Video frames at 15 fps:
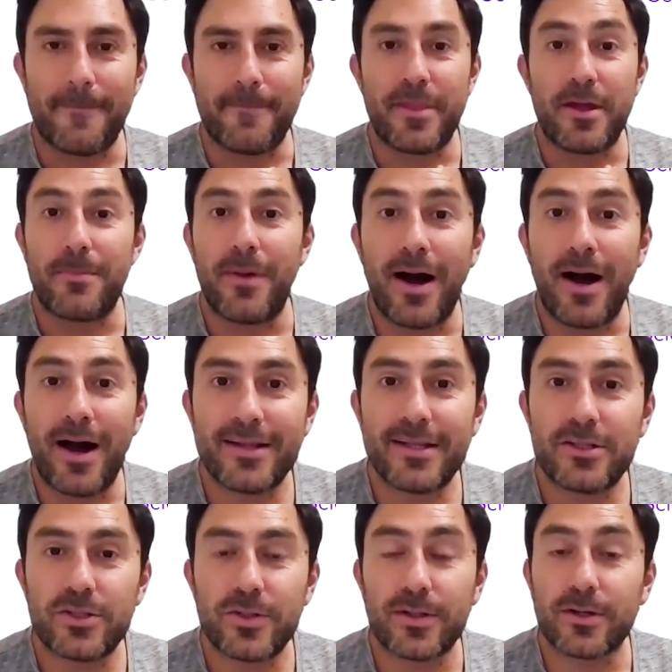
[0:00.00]
their mind
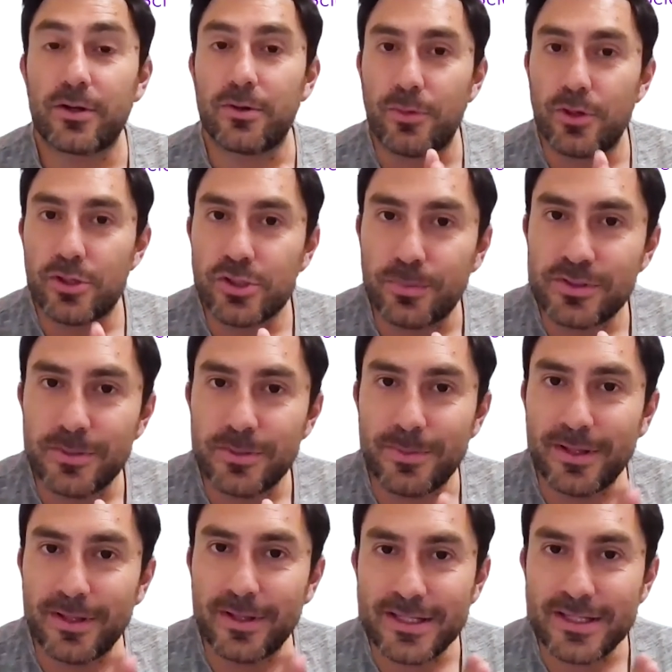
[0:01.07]
into the commercial
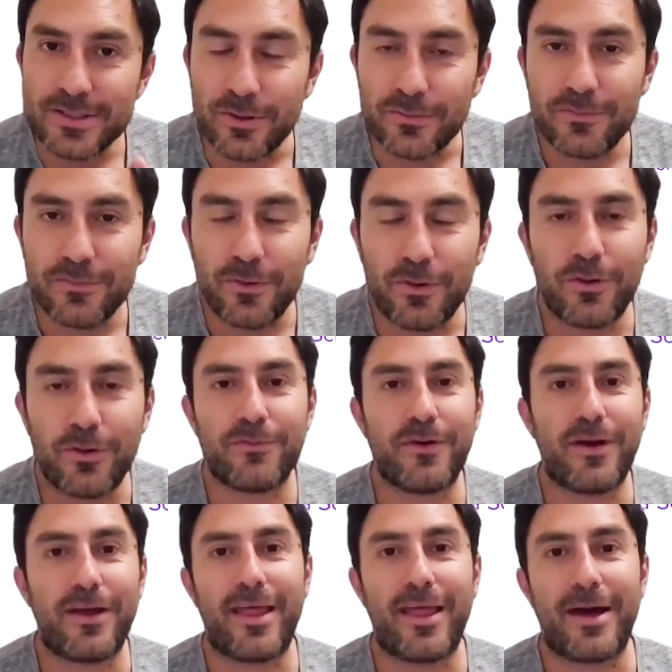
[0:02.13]
possibilities of
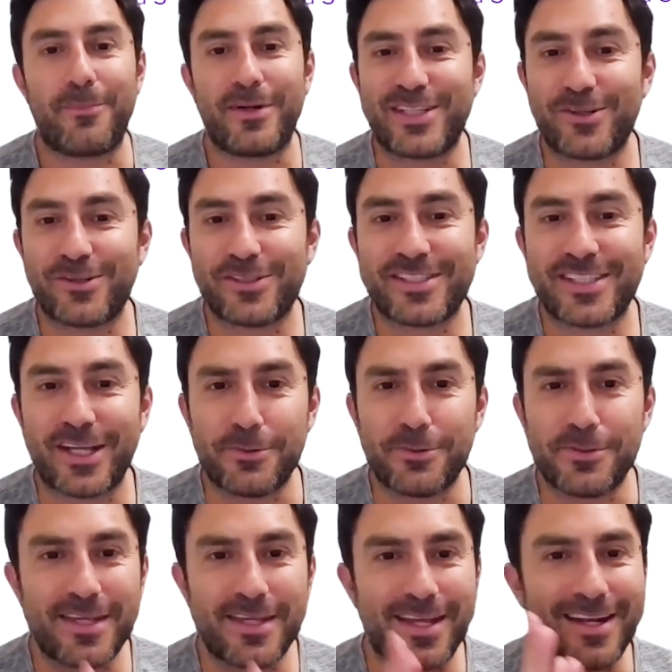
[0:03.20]
that particular skill
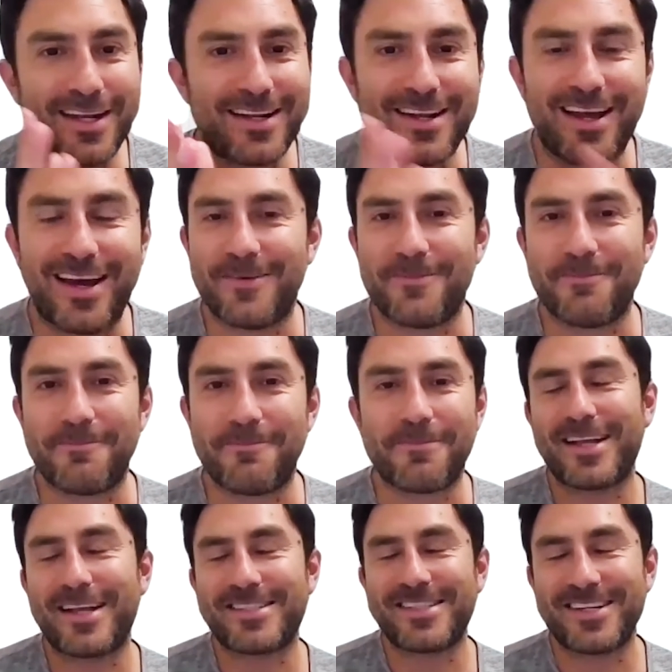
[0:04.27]
set. And
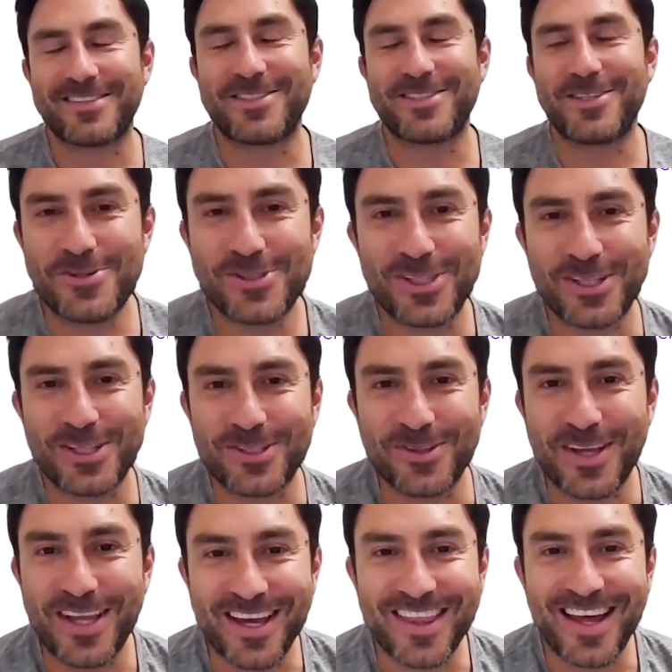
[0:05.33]
that's so interesting to
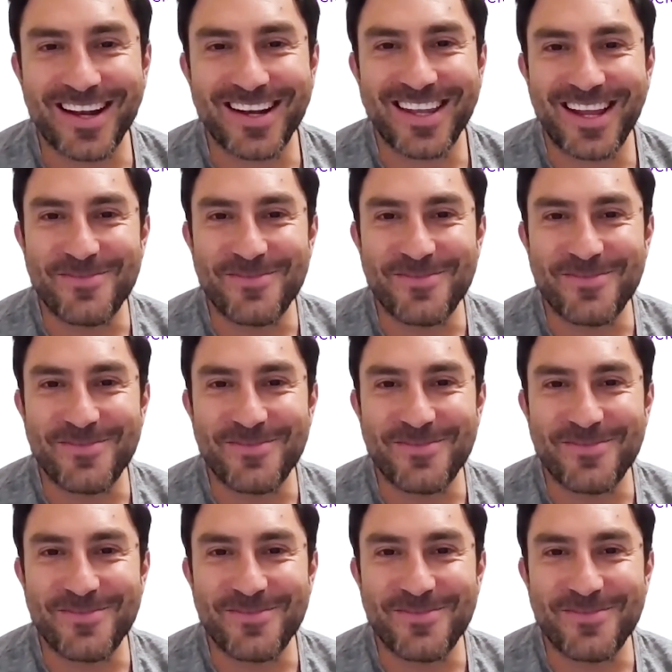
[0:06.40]
hear that